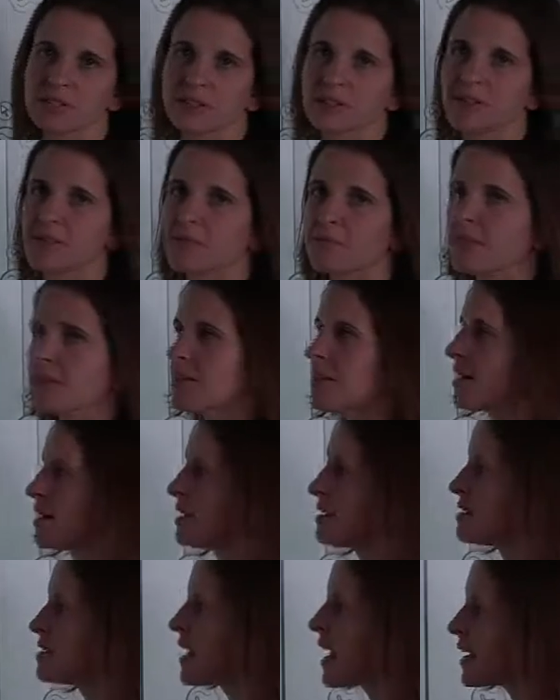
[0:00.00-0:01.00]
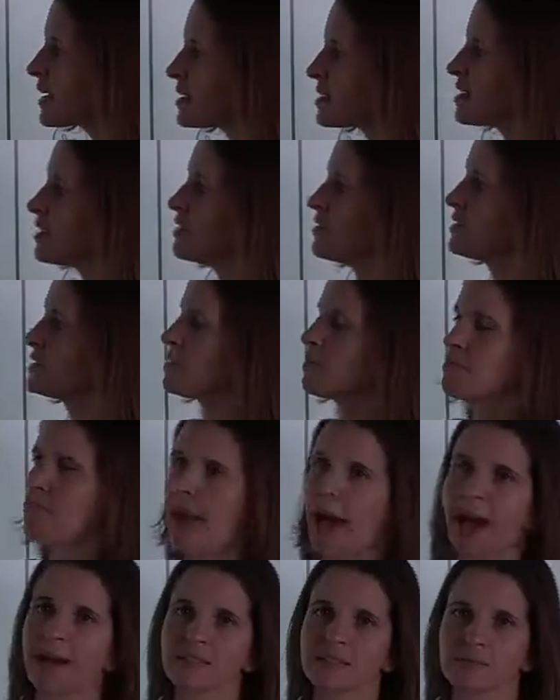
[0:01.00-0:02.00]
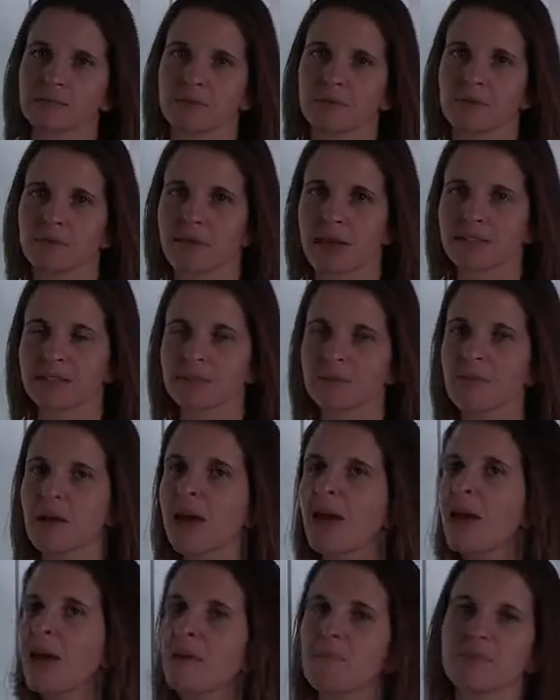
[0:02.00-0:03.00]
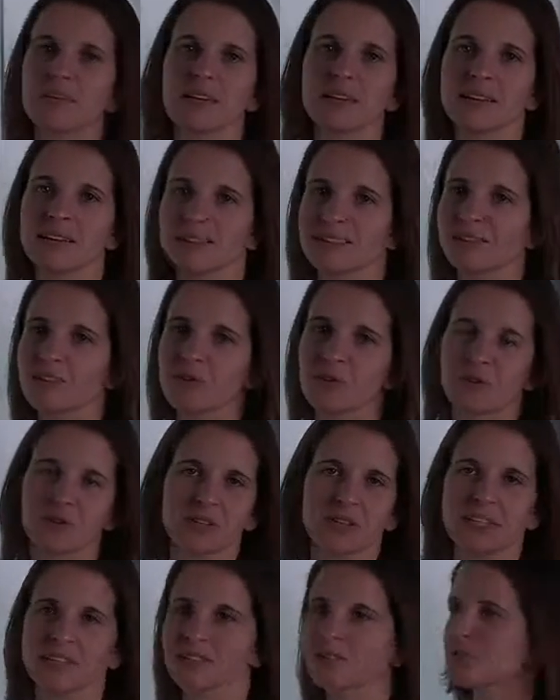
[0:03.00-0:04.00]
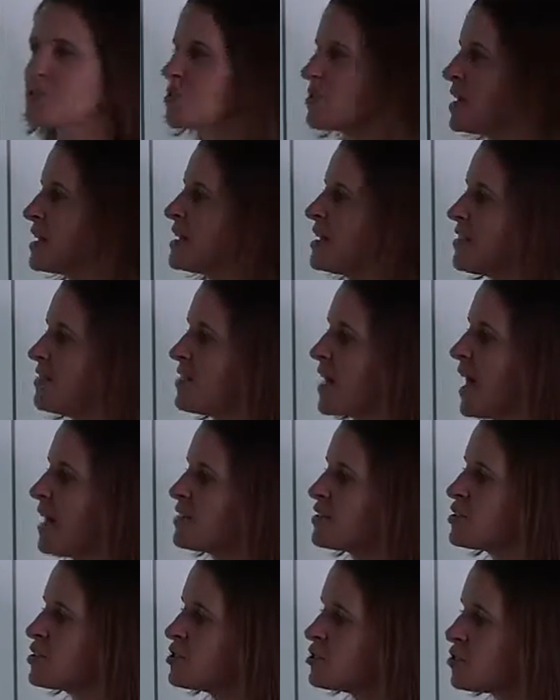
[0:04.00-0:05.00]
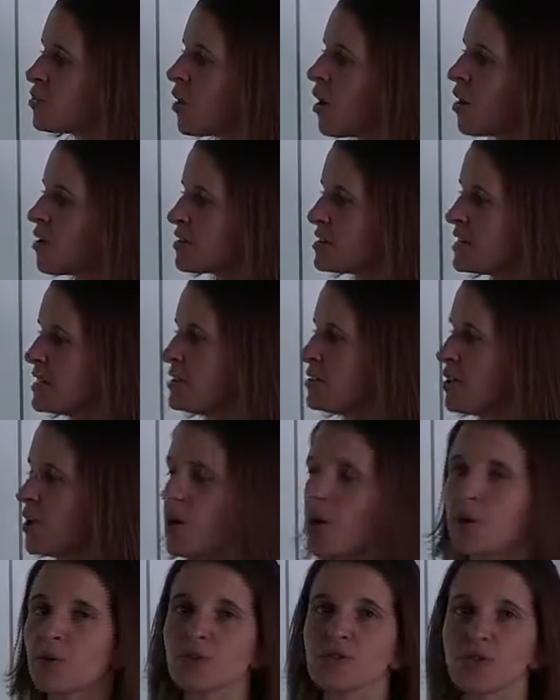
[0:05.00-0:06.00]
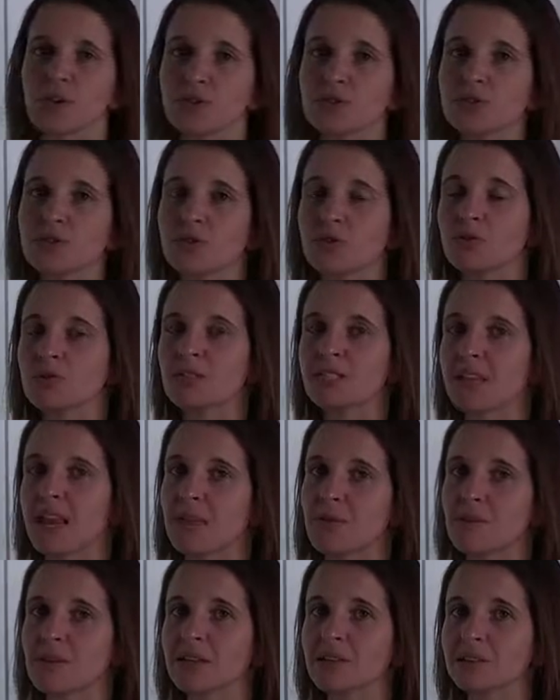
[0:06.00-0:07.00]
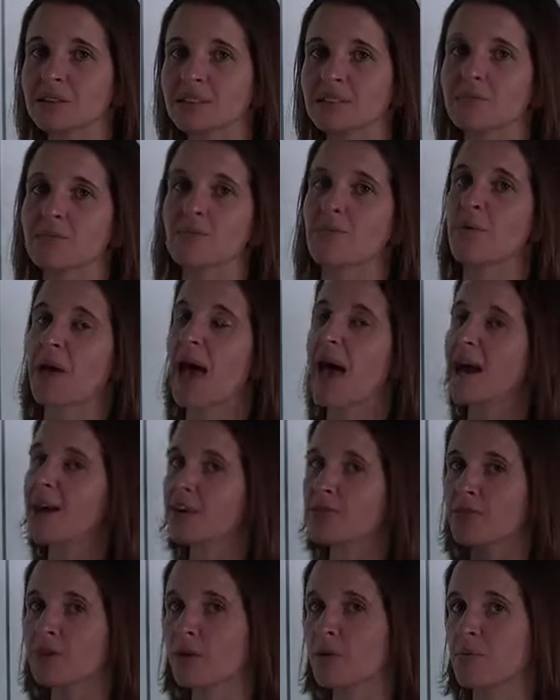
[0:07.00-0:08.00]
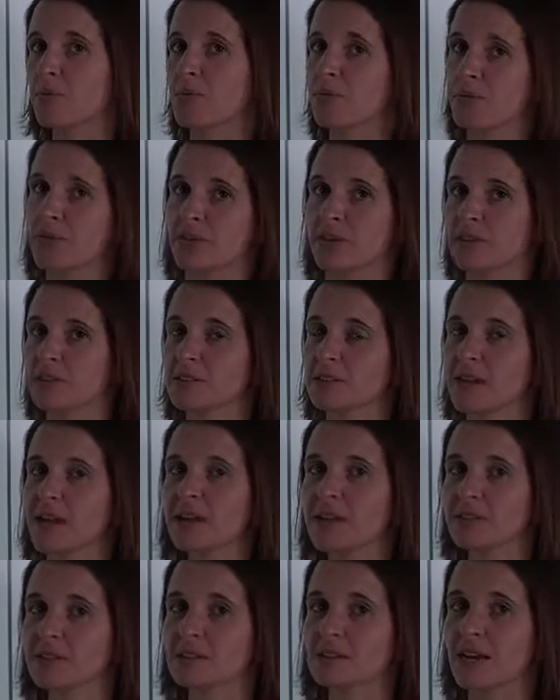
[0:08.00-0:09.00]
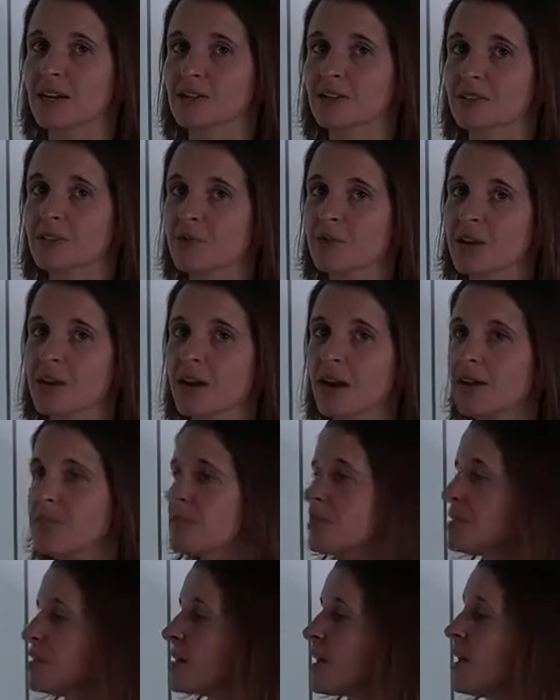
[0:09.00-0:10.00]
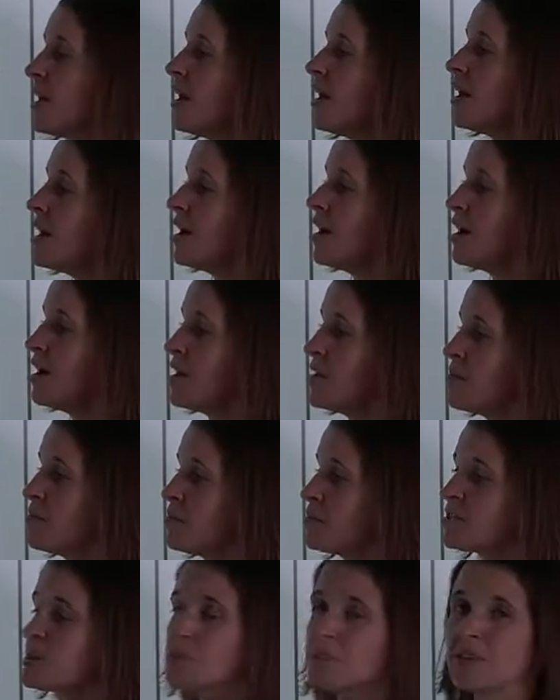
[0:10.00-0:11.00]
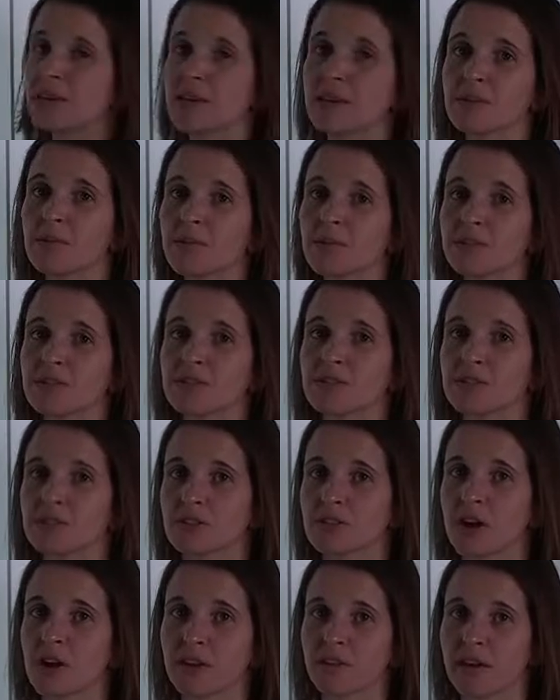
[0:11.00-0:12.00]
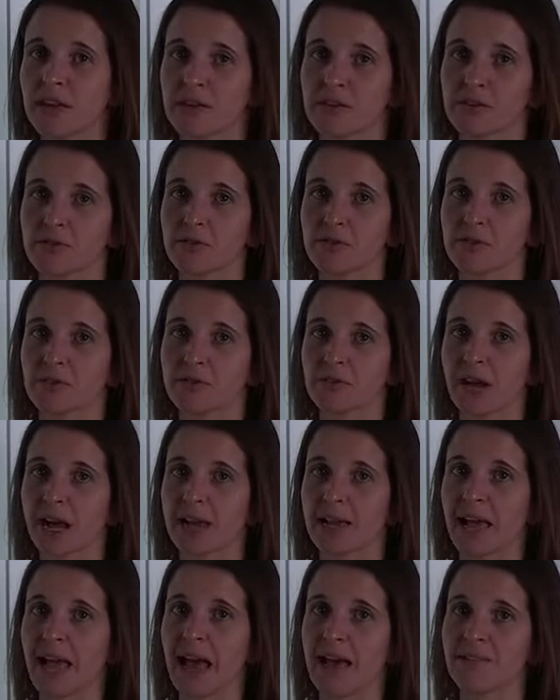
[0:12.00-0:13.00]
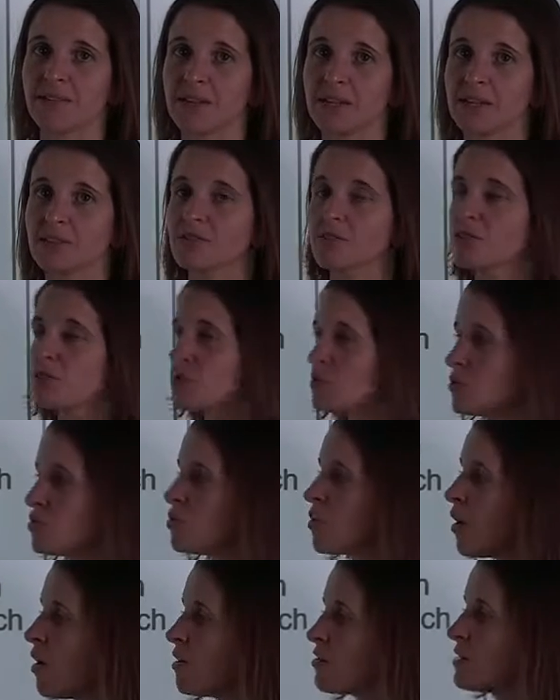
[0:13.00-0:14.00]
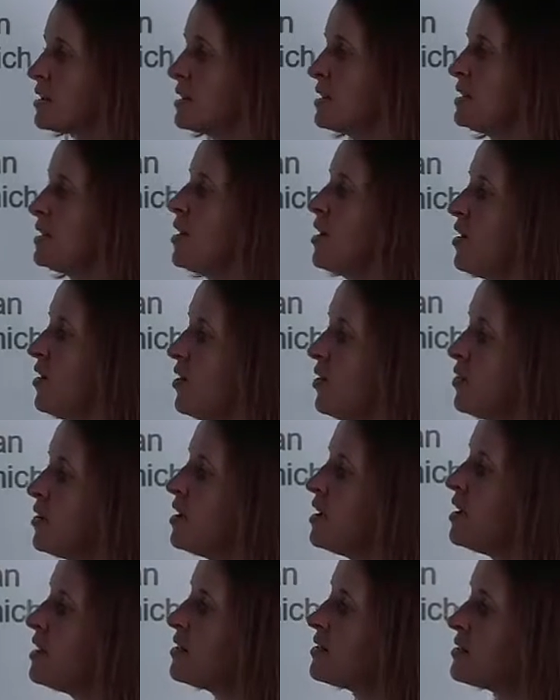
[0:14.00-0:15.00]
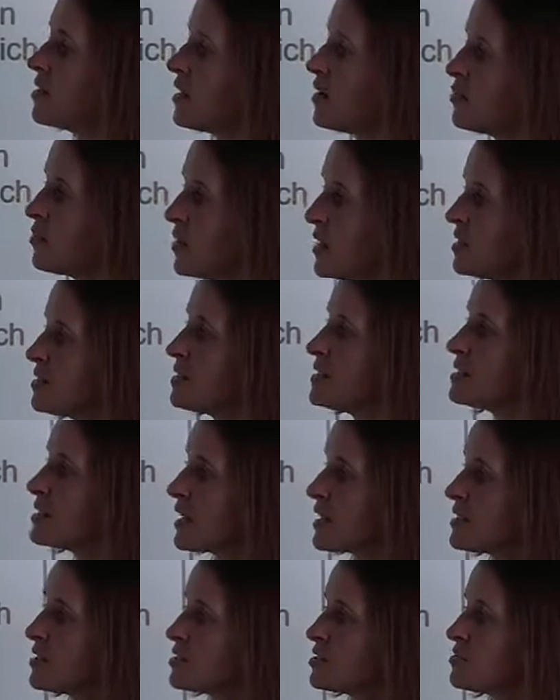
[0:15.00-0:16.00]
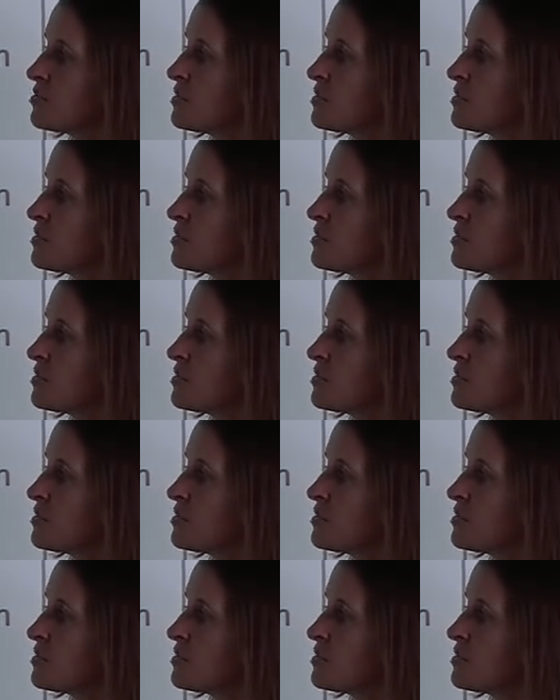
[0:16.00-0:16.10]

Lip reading: to them that like a negative is a maximum. But you don't need to do any of that. You already know those two statements back from the second section we covered. to be able to talk about intervals of concavity. So you already know that when the second